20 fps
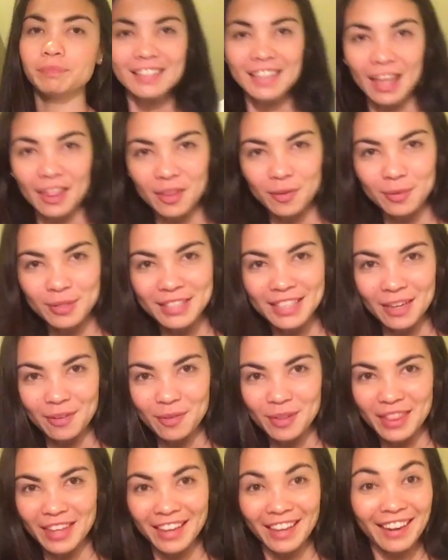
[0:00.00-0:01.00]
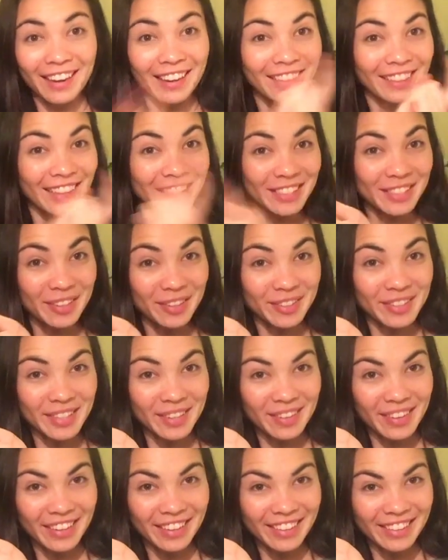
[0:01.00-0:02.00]
Now that we're done with it, let's go see
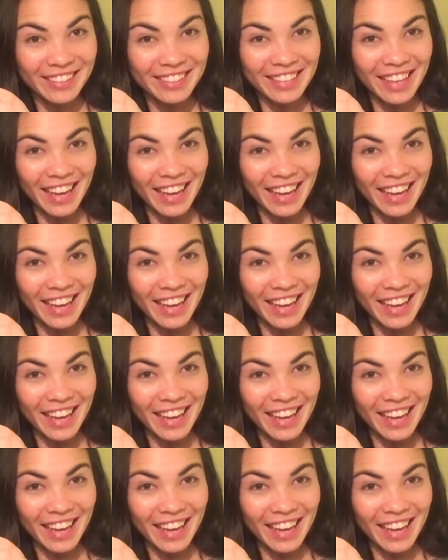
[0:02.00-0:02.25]
what it looks